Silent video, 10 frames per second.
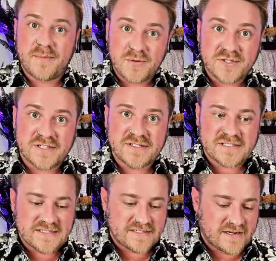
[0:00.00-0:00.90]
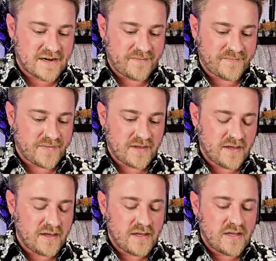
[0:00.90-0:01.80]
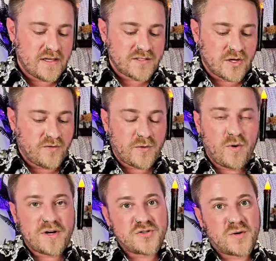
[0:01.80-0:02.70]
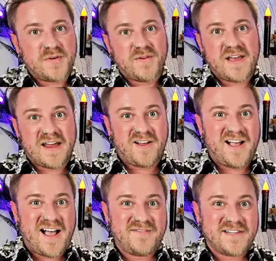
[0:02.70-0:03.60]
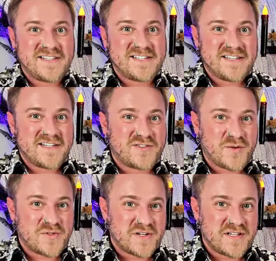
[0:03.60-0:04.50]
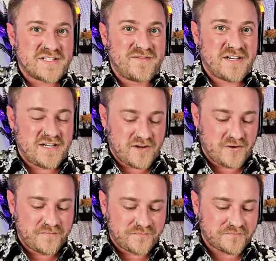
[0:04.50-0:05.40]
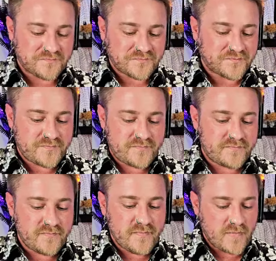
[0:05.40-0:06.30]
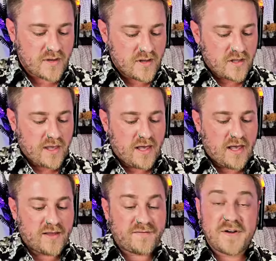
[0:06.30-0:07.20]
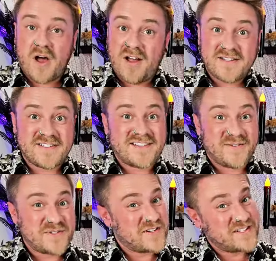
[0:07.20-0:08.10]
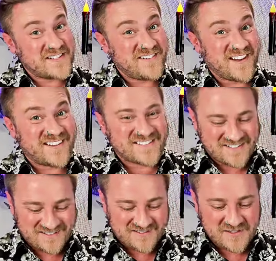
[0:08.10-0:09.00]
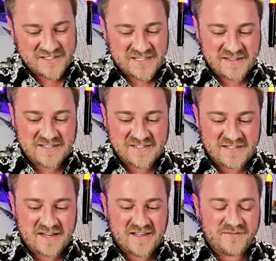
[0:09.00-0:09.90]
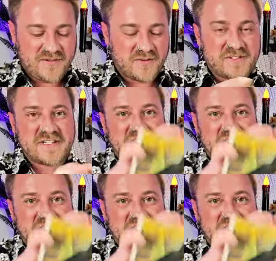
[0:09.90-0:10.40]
and emotions at this time. So if you want to join me for that, I'll have links in the description of this video. If not, it was good to see you guys. So let's get this influence